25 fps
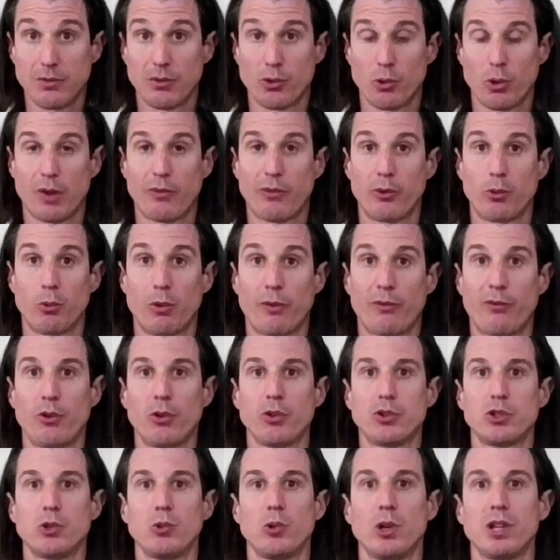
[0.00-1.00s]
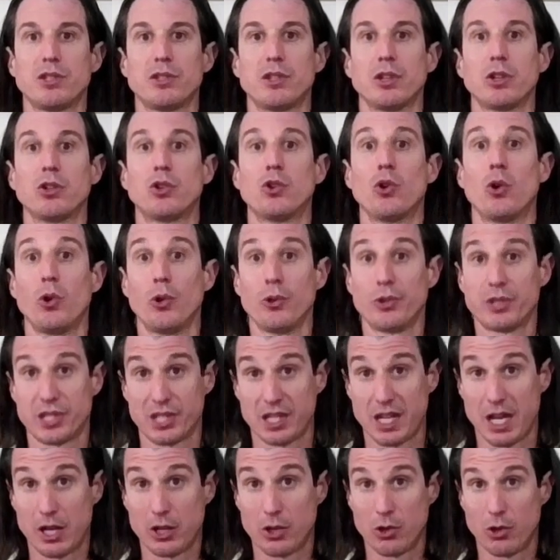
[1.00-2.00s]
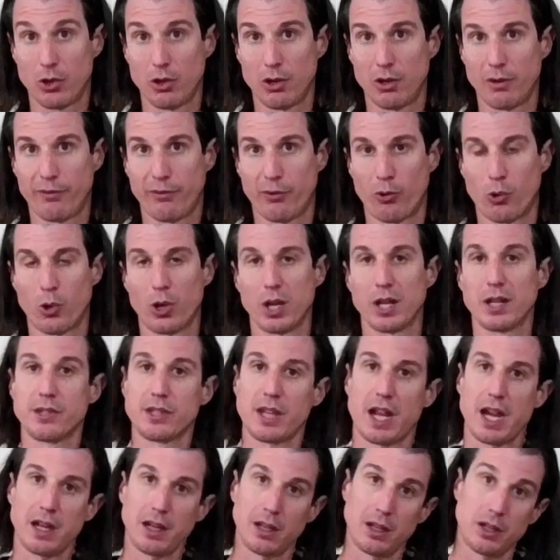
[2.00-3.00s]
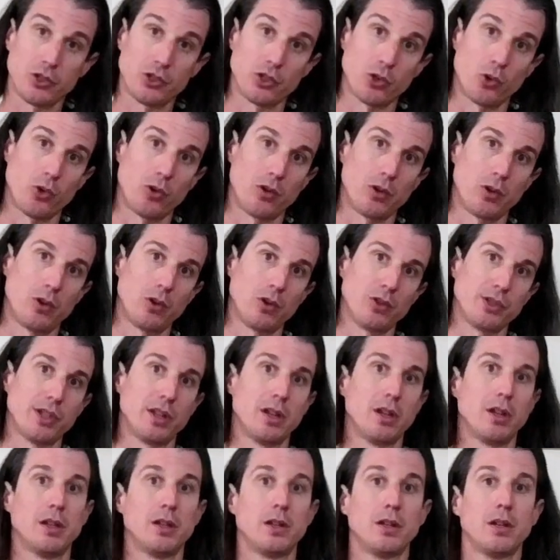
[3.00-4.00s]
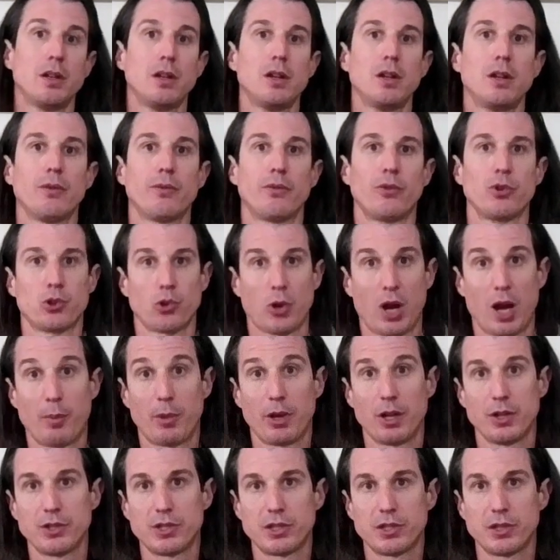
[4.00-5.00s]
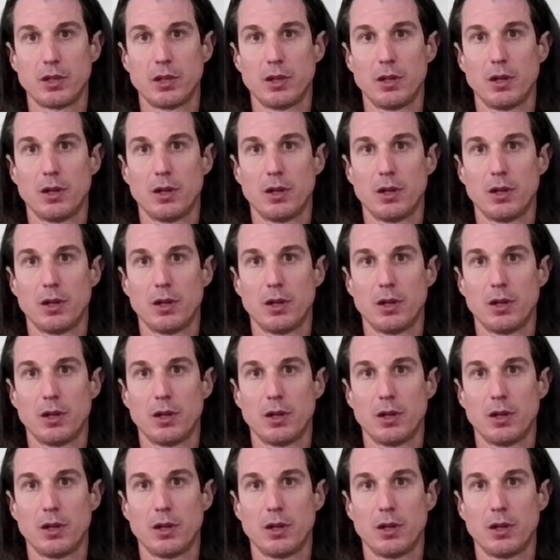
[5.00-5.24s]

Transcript: They're often referred to as the gold standard for anxiety disorders and for traumas.